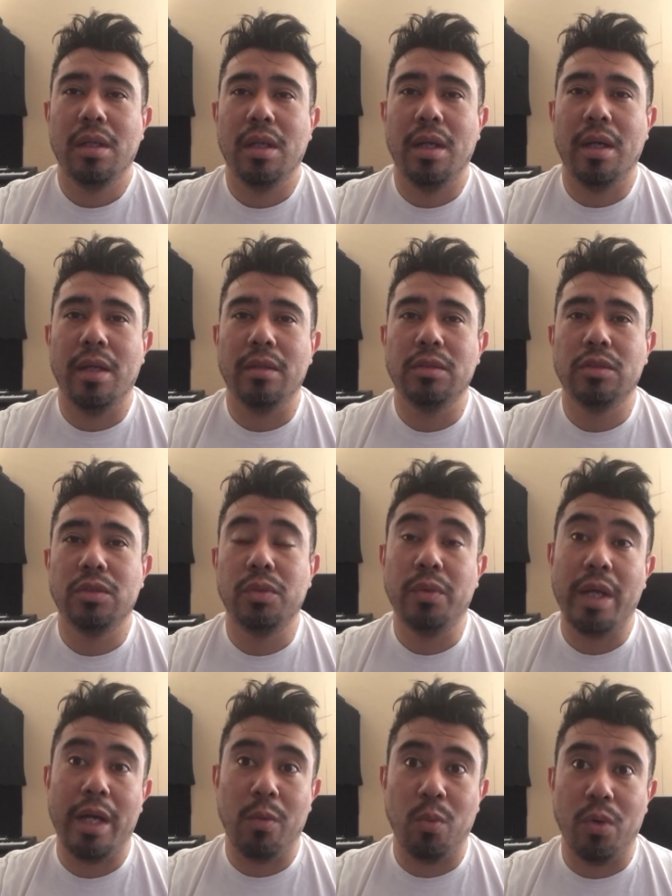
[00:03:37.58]
uh, to
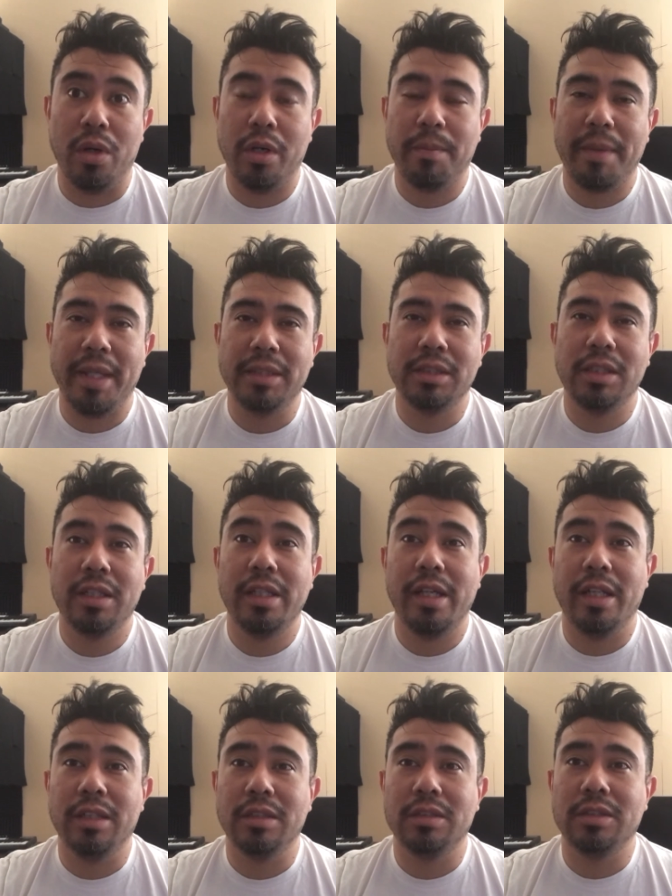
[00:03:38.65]
not work basically
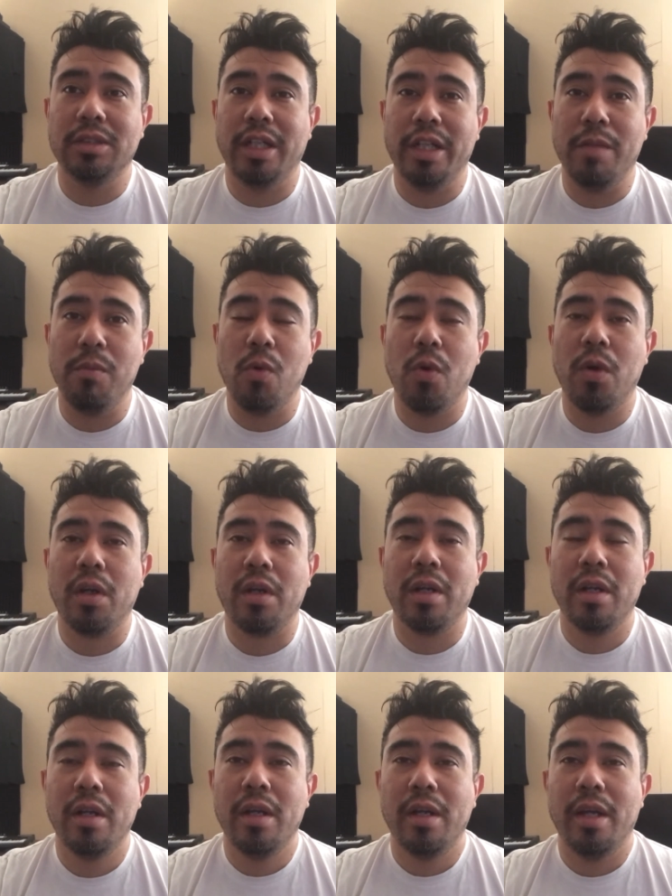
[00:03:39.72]
and study more.
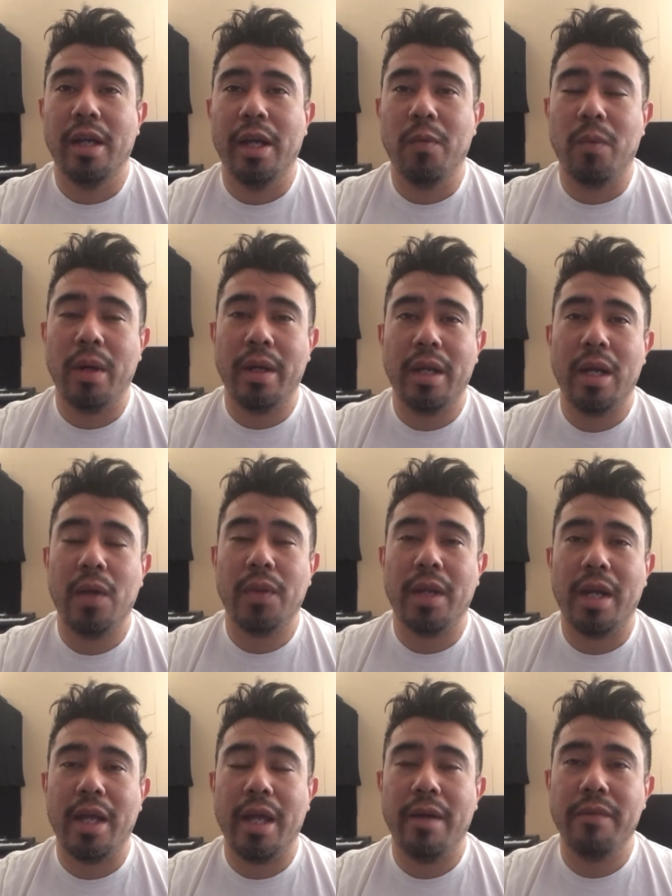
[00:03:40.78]
And right now that
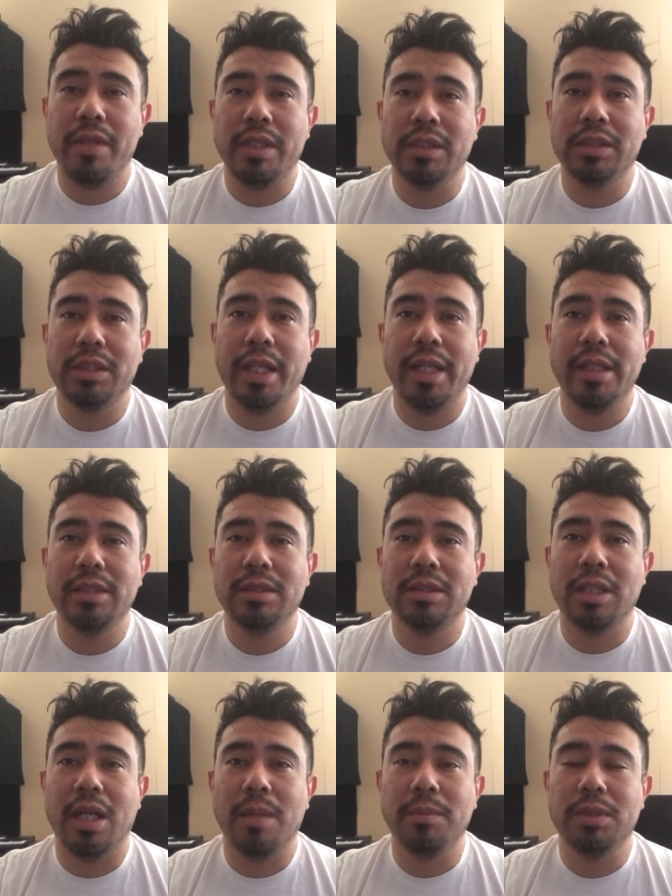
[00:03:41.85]
I have these
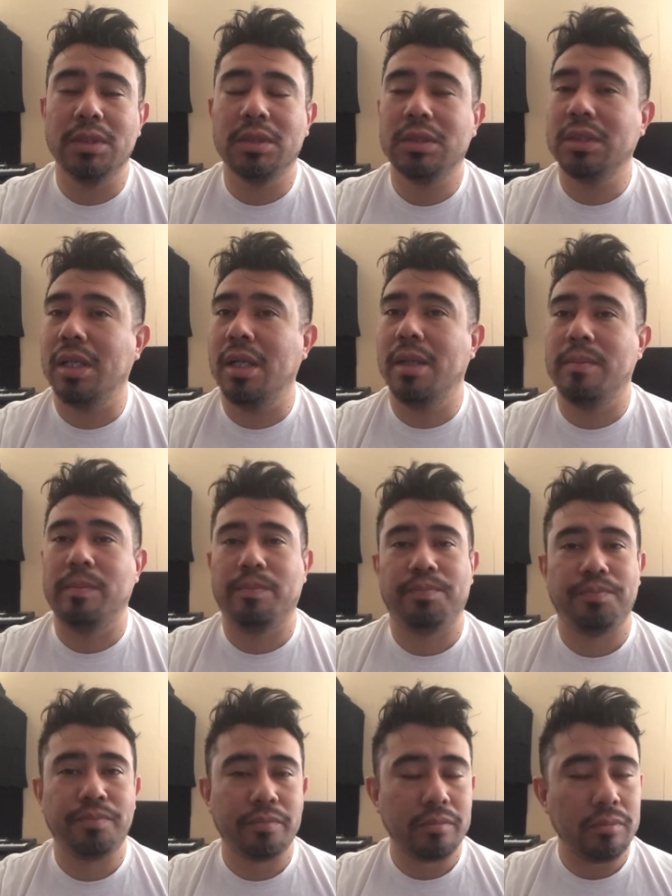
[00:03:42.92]
days, I'm just um,
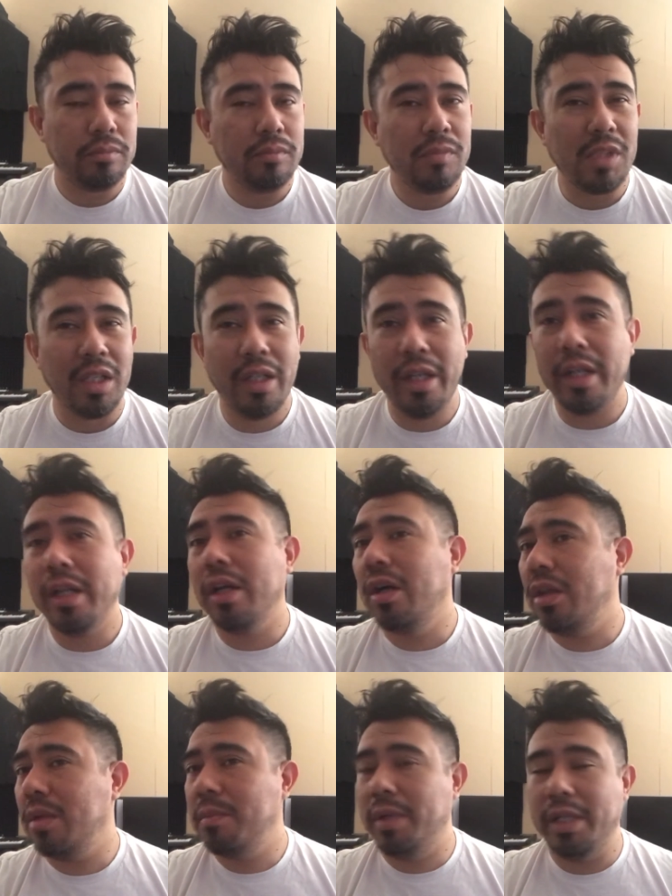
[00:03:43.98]
getting
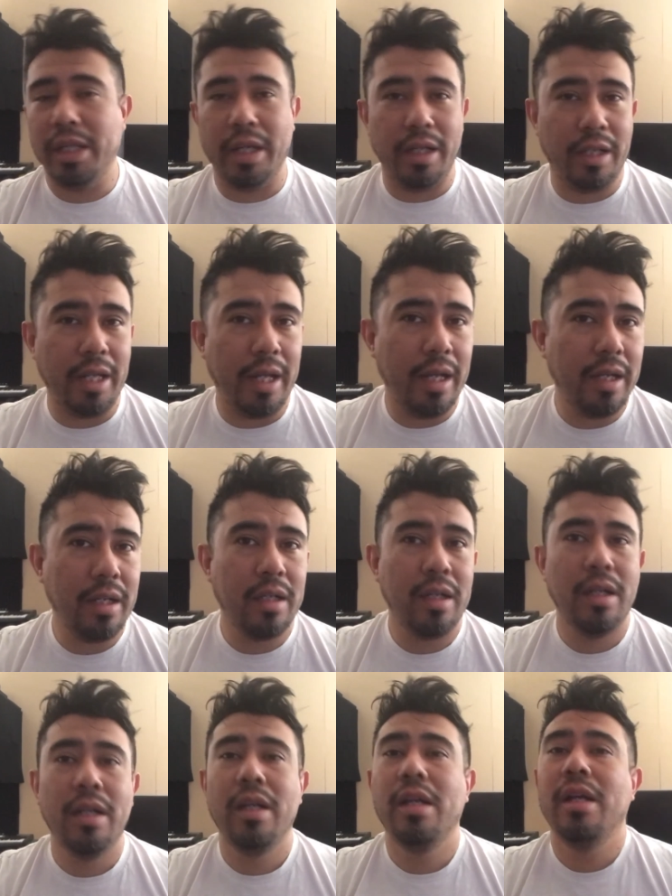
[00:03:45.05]
all the money I can
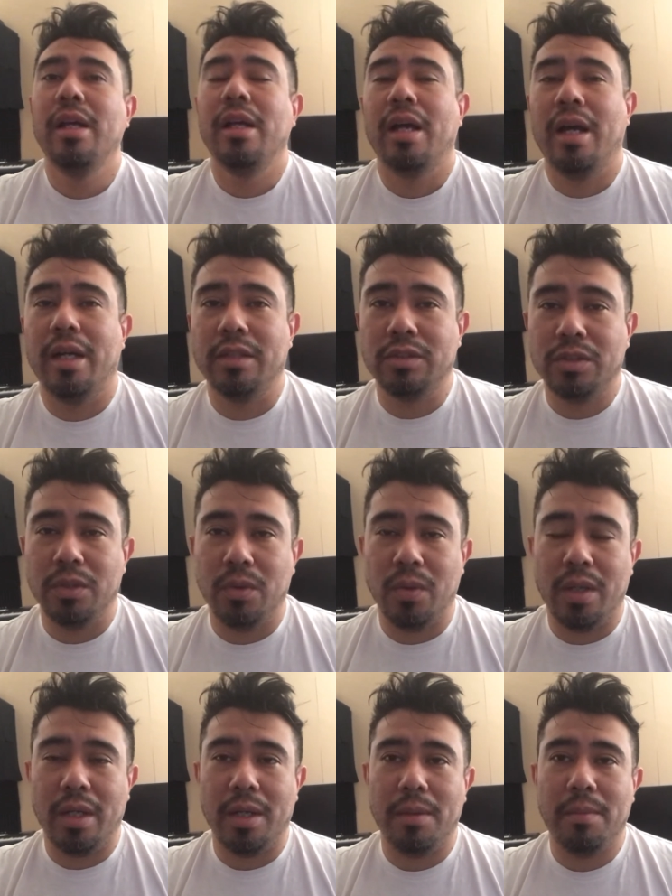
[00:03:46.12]
until
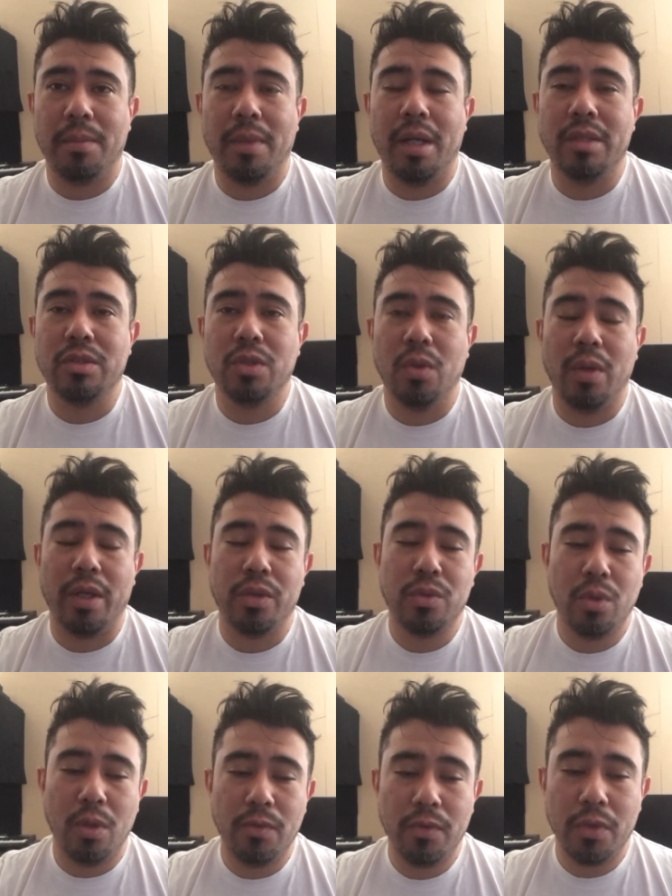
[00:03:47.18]
um, until
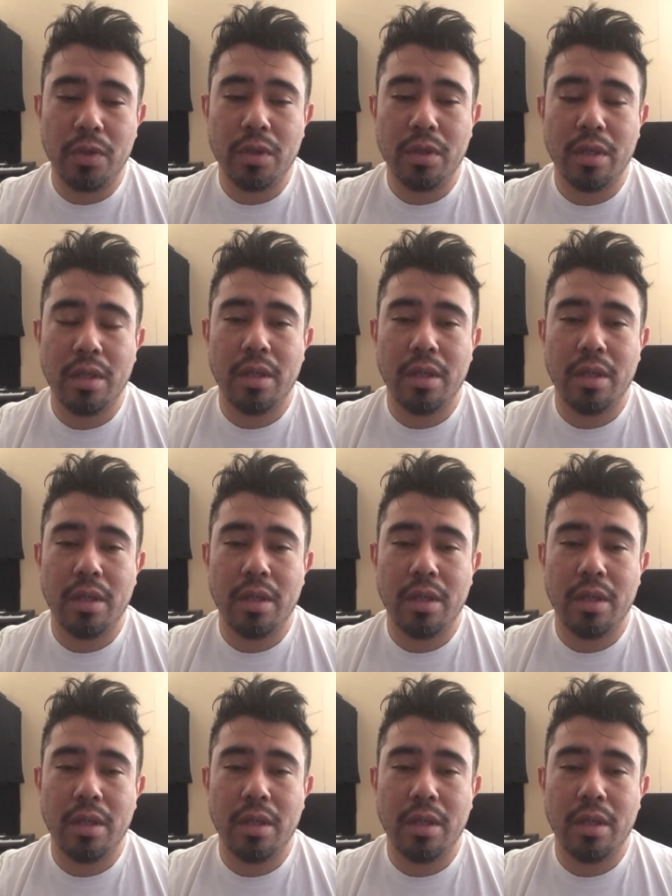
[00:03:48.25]
October.